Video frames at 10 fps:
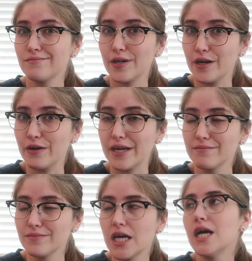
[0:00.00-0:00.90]
Probably
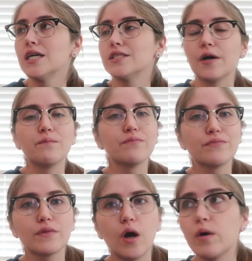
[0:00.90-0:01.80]
Reagan. So,
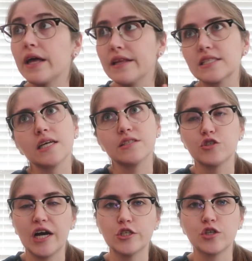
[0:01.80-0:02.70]
oh, and it's because the
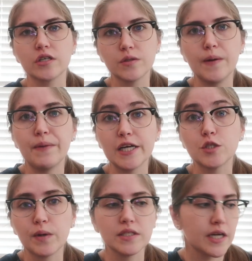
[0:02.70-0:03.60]
trash truck's going by.
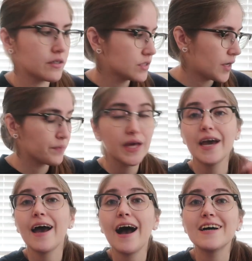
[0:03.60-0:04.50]
She's probably scared. So,
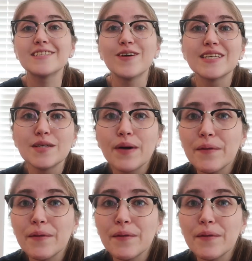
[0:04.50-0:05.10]
I'll see you guys in a